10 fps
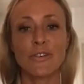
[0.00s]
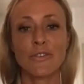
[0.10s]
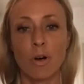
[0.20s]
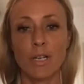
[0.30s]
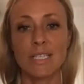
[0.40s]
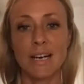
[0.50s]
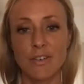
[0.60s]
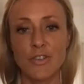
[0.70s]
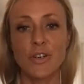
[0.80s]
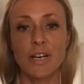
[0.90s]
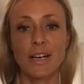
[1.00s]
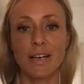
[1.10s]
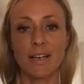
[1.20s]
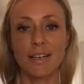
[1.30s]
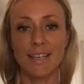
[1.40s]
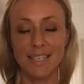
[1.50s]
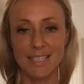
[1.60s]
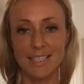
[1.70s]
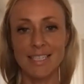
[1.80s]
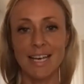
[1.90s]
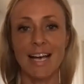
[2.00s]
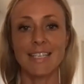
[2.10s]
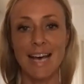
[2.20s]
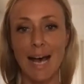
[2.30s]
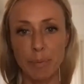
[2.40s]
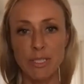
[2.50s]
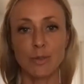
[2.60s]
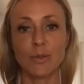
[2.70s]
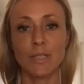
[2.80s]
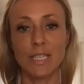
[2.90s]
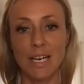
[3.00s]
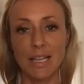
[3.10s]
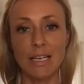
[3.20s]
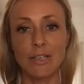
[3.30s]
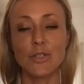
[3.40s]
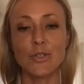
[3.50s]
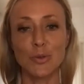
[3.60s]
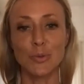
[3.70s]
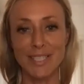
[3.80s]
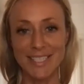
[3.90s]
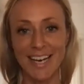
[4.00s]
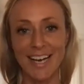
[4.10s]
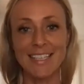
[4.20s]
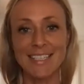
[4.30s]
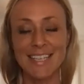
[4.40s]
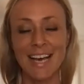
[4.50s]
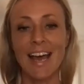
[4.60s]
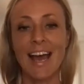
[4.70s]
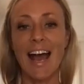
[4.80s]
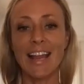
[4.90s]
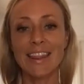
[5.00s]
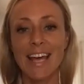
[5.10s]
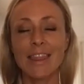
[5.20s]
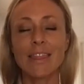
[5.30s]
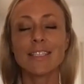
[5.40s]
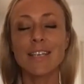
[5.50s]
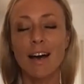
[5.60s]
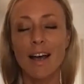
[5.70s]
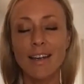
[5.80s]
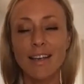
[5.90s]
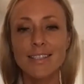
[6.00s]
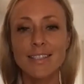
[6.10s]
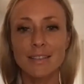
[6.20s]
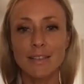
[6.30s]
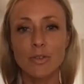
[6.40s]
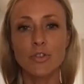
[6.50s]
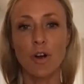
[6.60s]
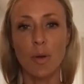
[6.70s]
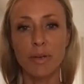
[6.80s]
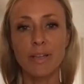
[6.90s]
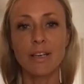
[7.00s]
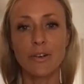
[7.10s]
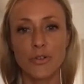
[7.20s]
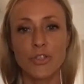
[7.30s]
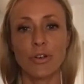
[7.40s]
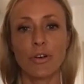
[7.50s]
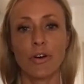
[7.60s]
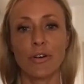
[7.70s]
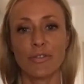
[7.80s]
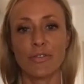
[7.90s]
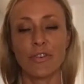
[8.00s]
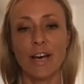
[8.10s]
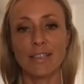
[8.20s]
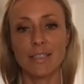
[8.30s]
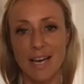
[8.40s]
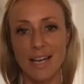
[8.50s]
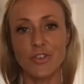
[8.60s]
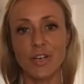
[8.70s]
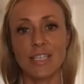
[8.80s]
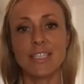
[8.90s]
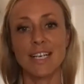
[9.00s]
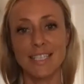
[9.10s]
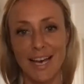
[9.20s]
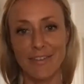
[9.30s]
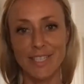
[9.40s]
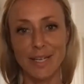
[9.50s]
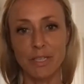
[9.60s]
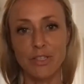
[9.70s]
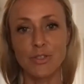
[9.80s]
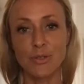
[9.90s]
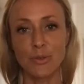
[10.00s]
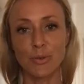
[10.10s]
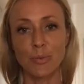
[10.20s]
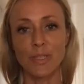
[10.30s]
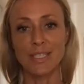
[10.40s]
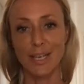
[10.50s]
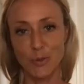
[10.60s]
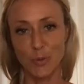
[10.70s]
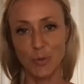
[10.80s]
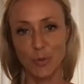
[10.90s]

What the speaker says: of what Tantra is has absolutely nothing to do with sex. And then the tiniest little drop in the ocean of Tantra does have something to do with sexual